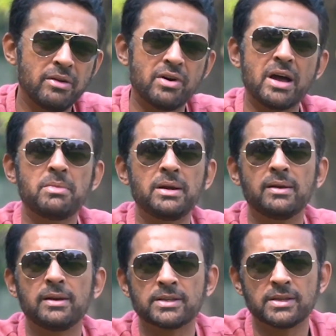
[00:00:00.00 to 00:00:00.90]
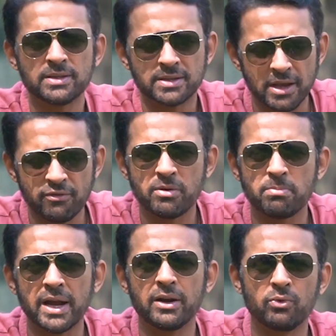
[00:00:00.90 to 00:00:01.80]
environment, it's a safer
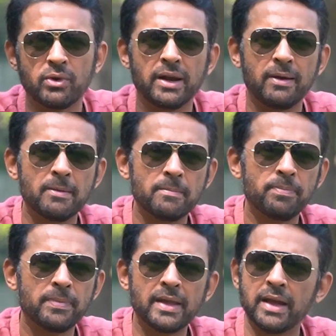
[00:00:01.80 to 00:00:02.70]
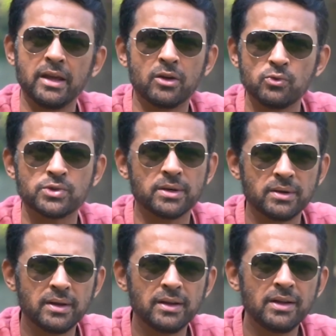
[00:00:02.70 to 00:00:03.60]
bike to ride, any cruiser.
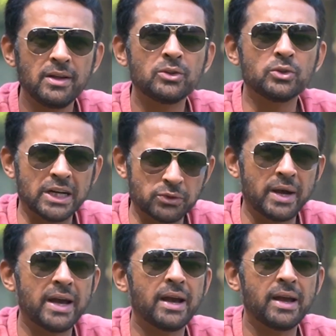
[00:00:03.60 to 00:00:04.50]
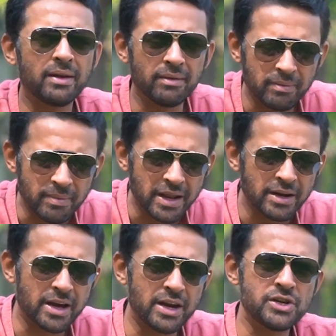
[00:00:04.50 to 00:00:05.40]
So that's why I
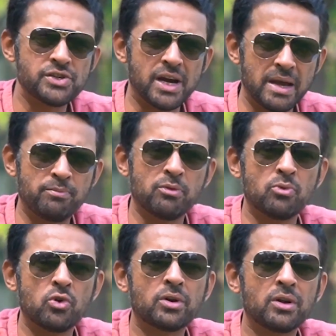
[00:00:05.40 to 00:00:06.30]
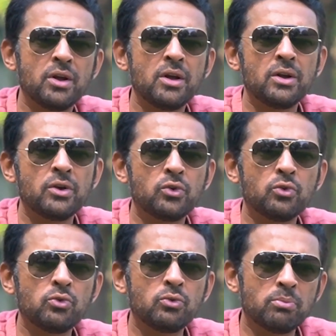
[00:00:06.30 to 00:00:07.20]
encourage, I promote
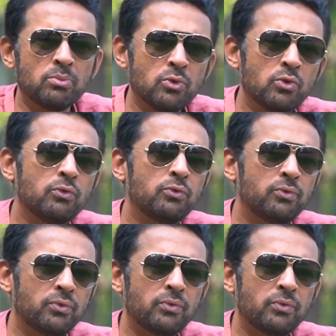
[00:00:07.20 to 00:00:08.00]
to move